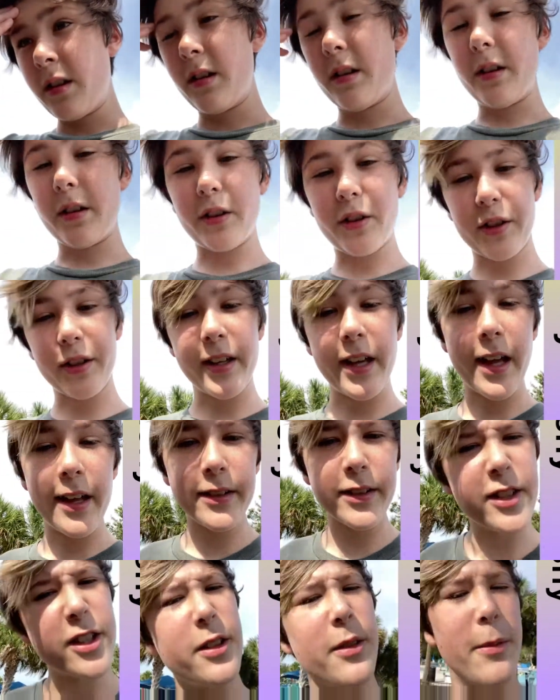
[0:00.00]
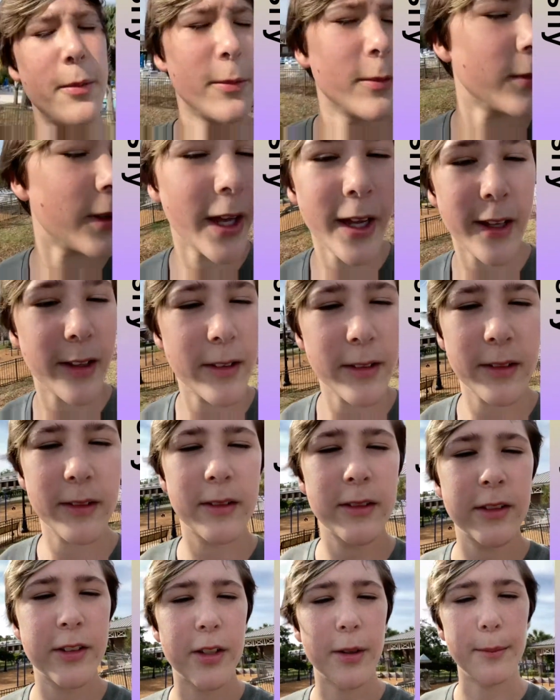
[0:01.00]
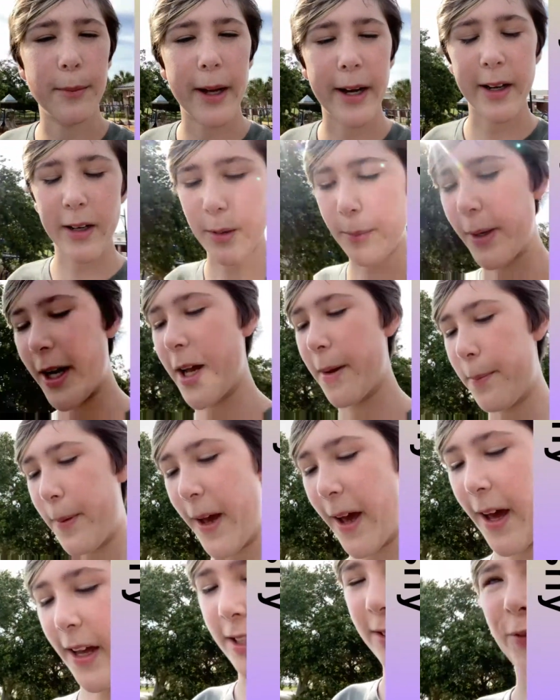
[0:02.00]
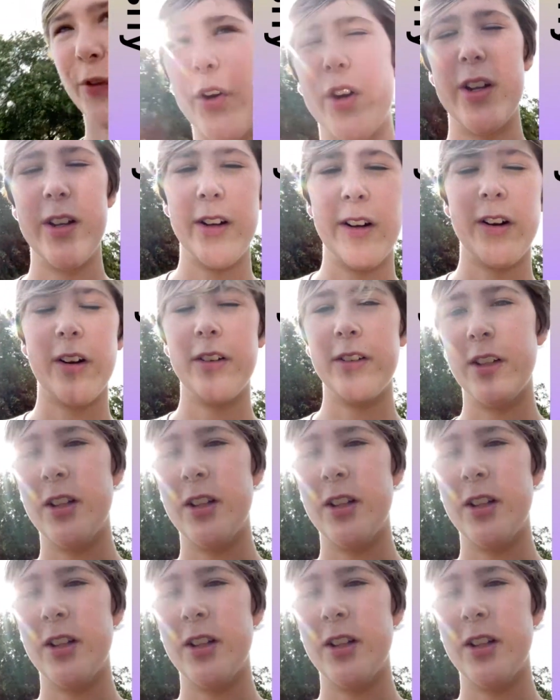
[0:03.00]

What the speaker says: you just get some, like, somebody to buy a pass for a year and